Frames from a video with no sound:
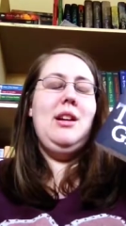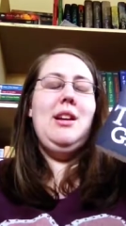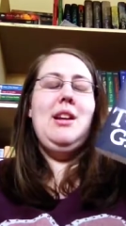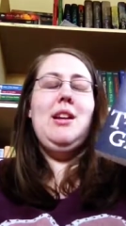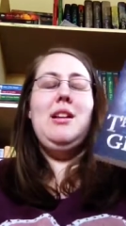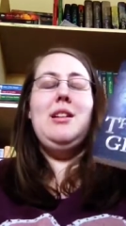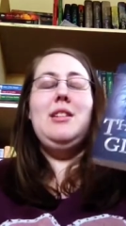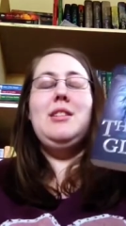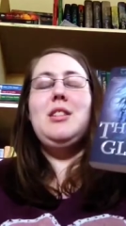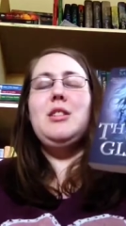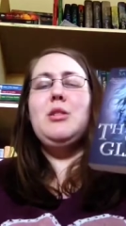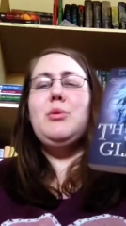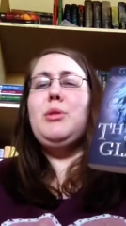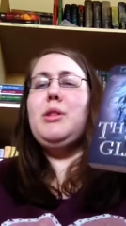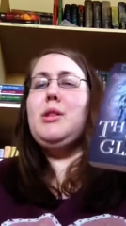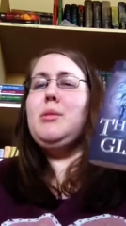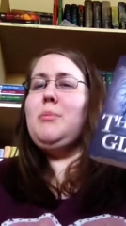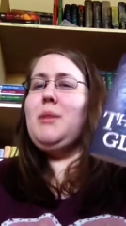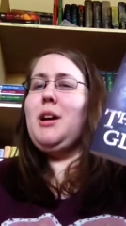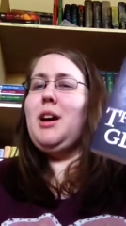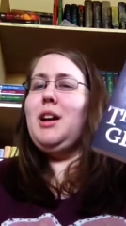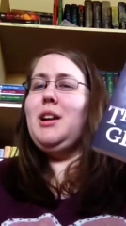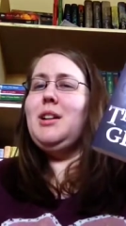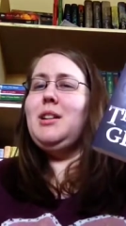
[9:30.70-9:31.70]
it doesn't really
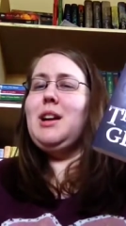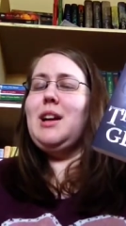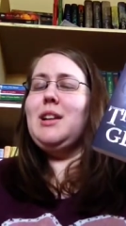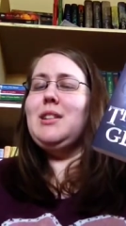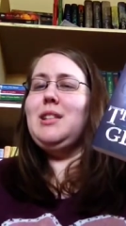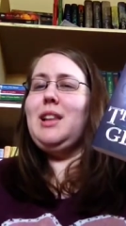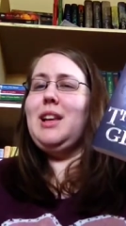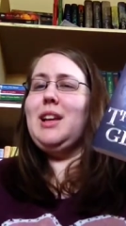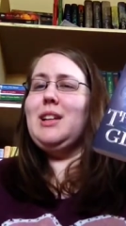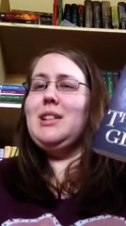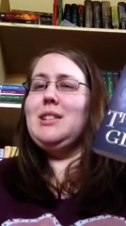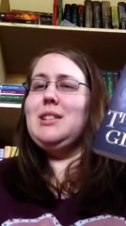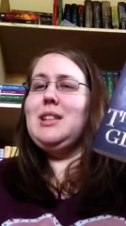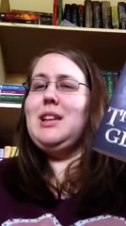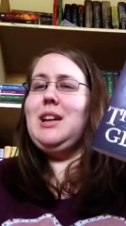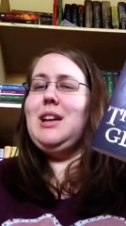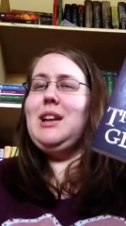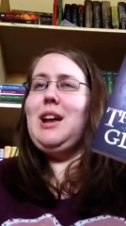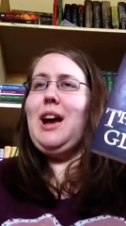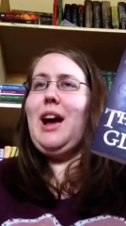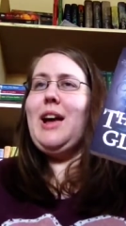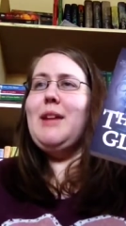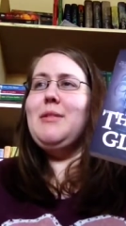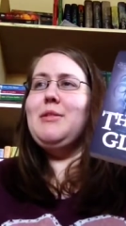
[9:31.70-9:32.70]
mind. Like I
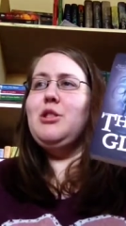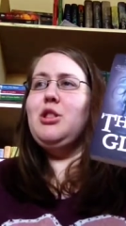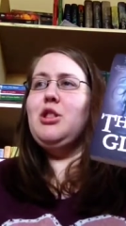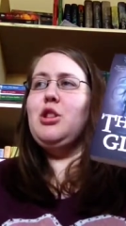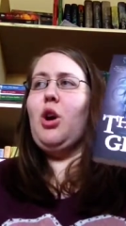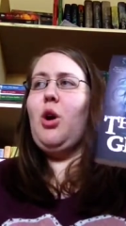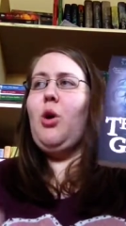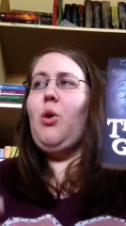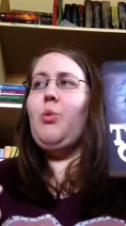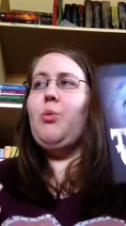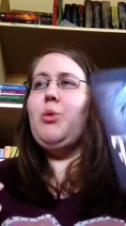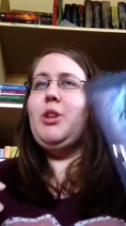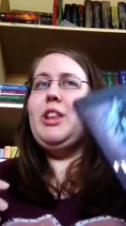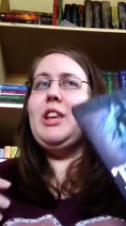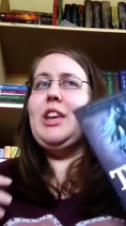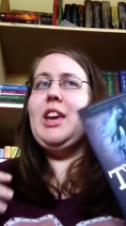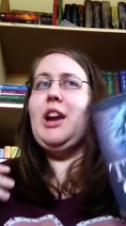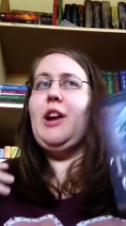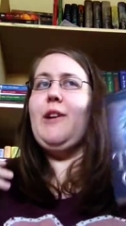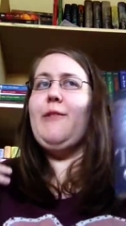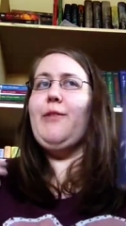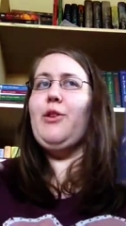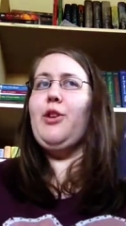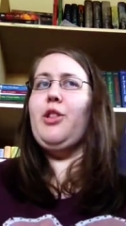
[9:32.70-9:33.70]
said, I don't really
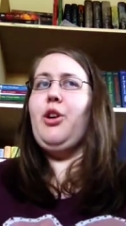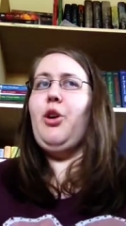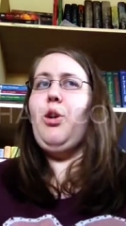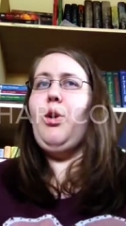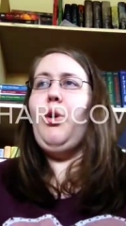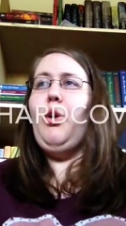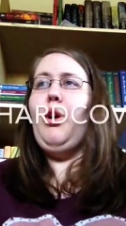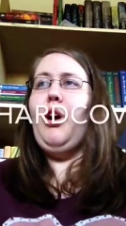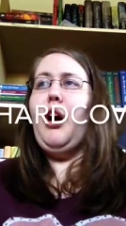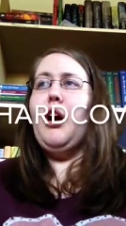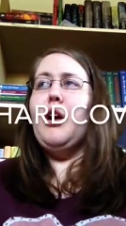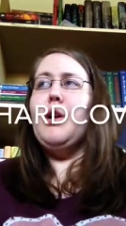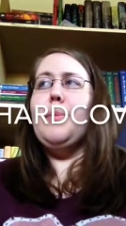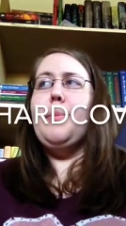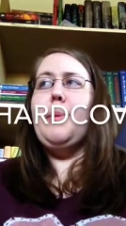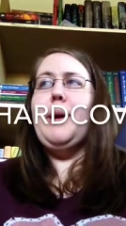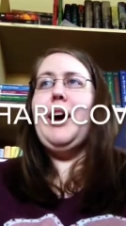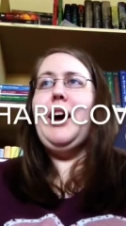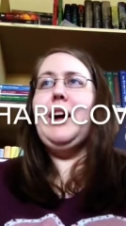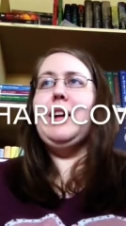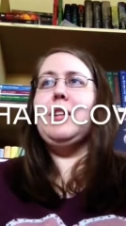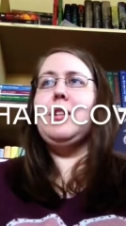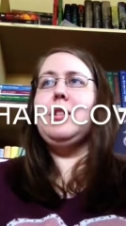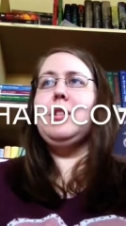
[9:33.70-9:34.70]
care for the whole
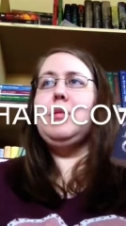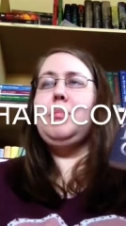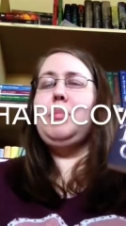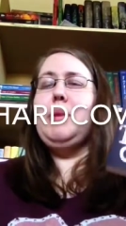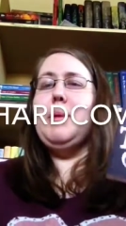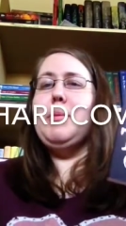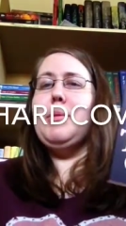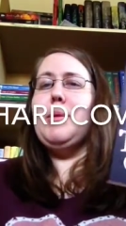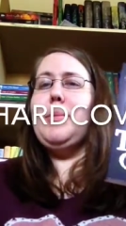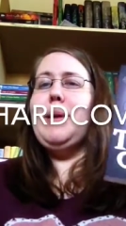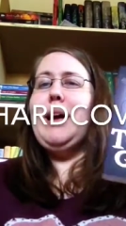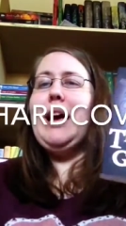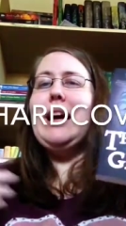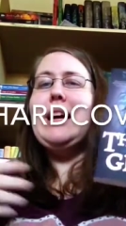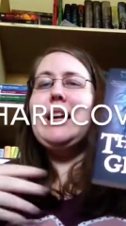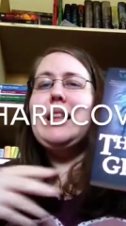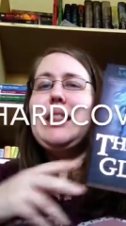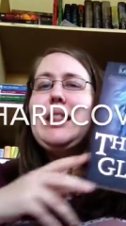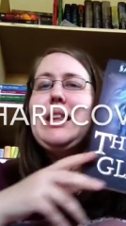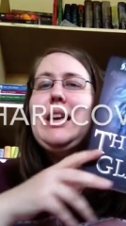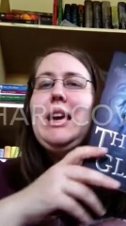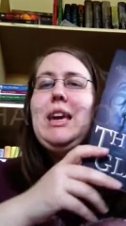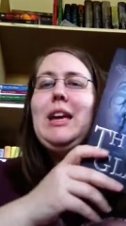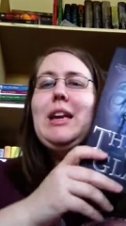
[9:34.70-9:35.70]
hardback paperback
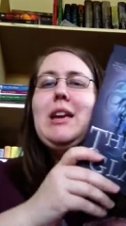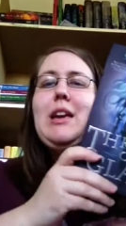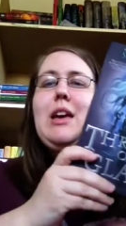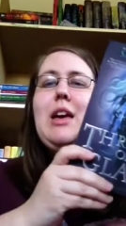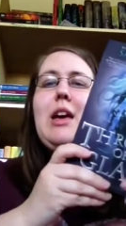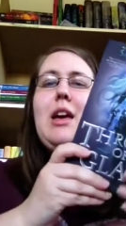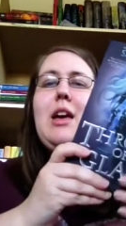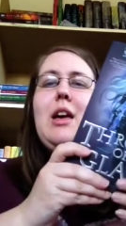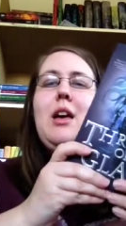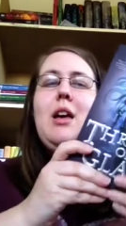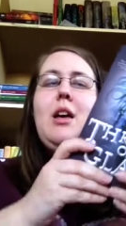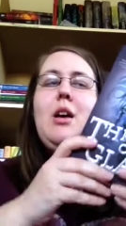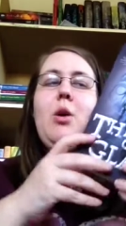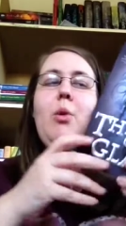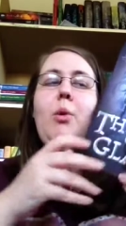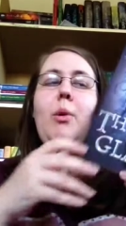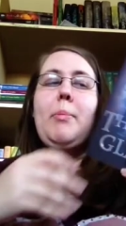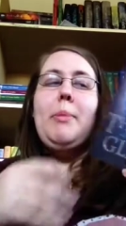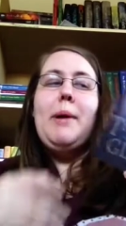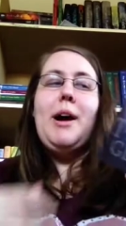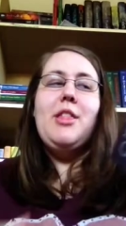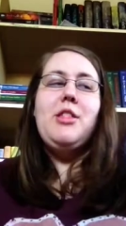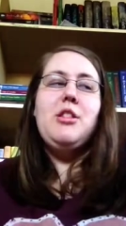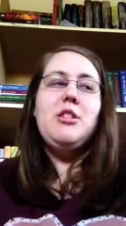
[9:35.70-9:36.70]
thing. What
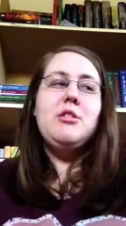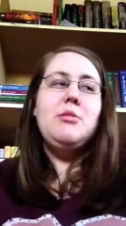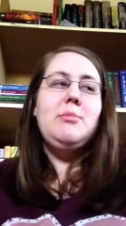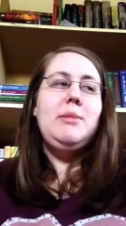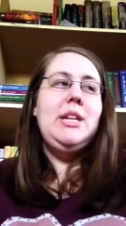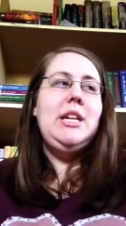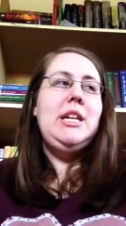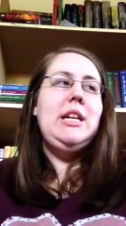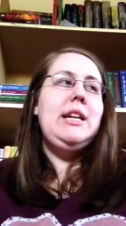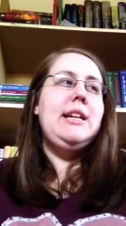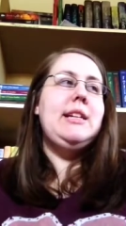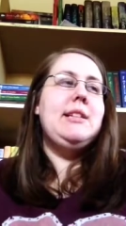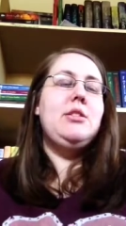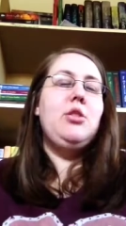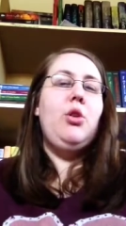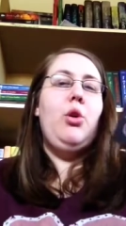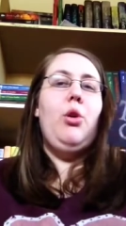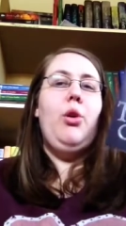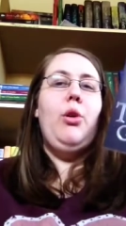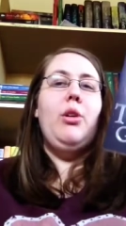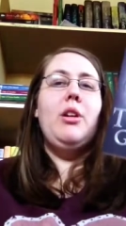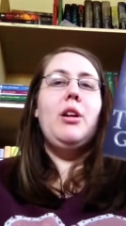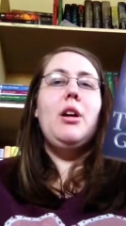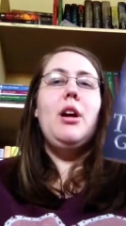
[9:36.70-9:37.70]
bothers me is the
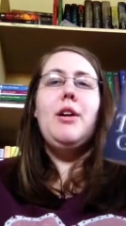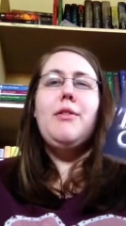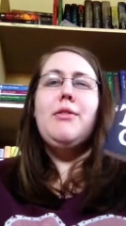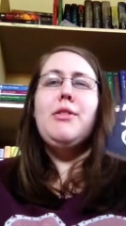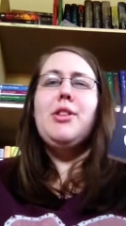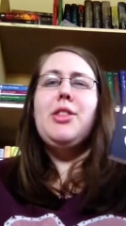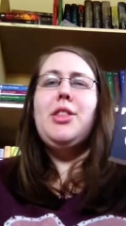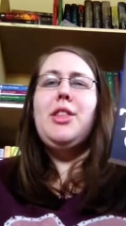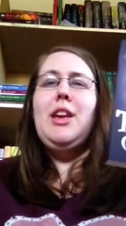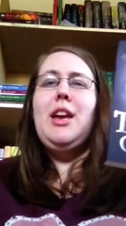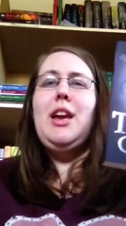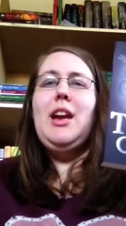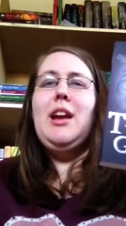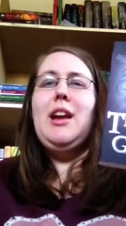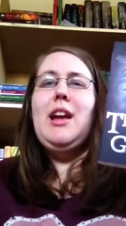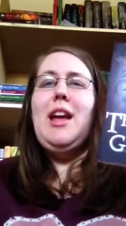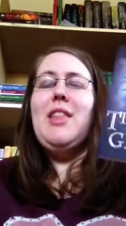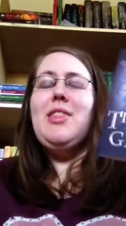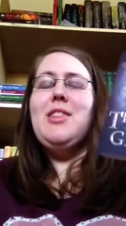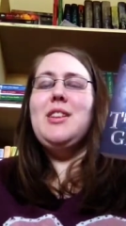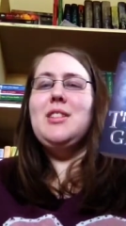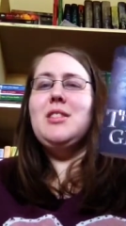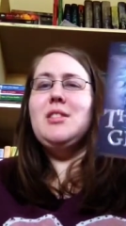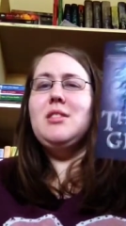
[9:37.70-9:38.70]
whole cover thing,
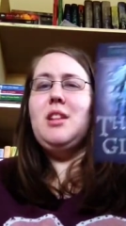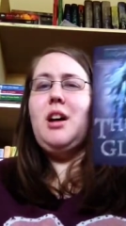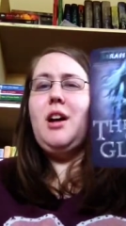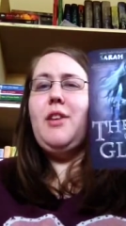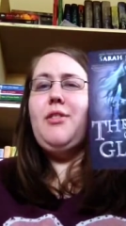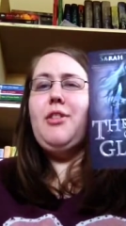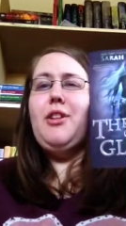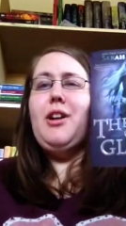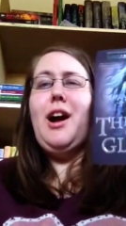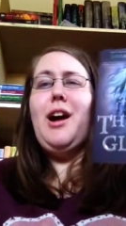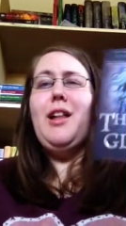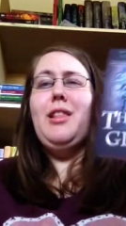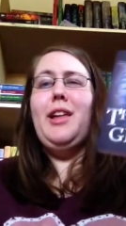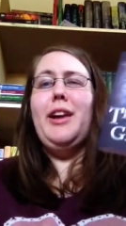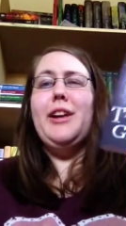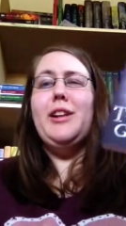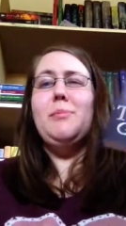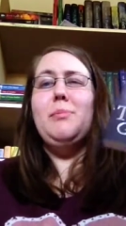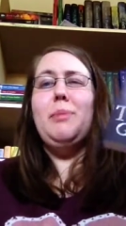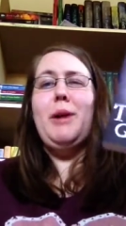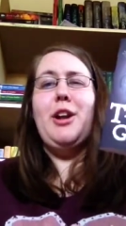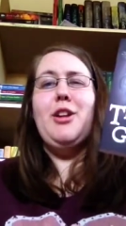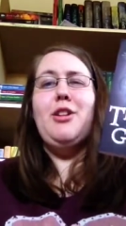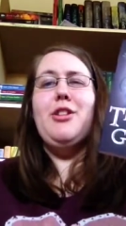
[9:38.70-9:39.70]
and this cover I
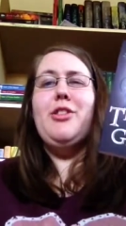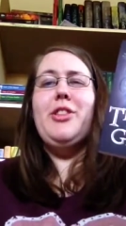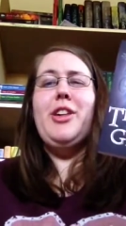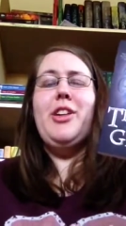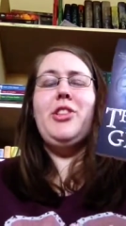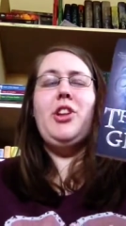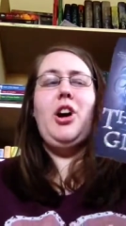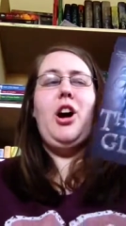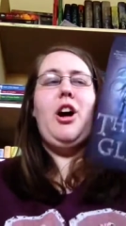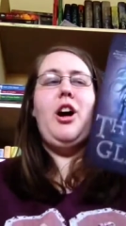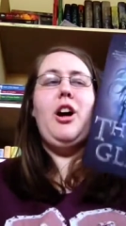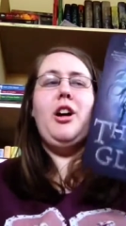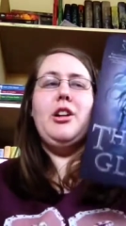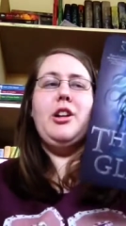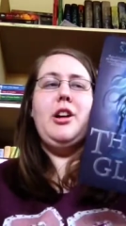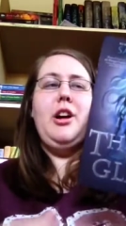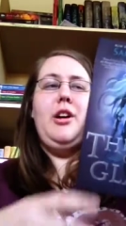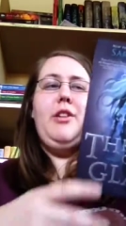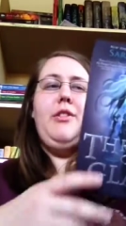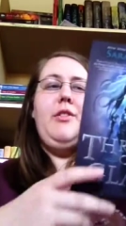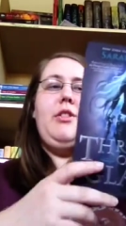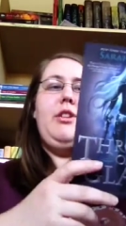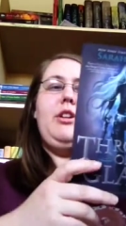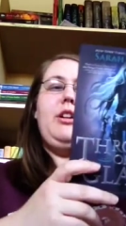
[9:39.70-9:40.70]
like better than the
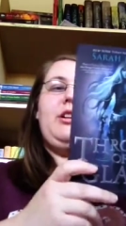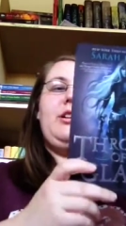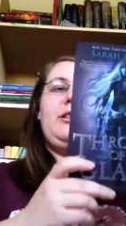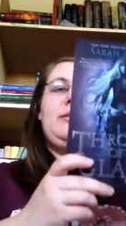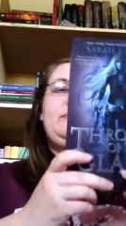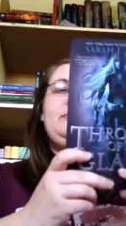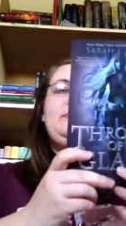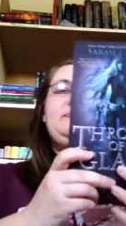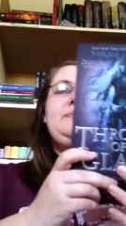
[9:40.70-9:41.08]
hardcover.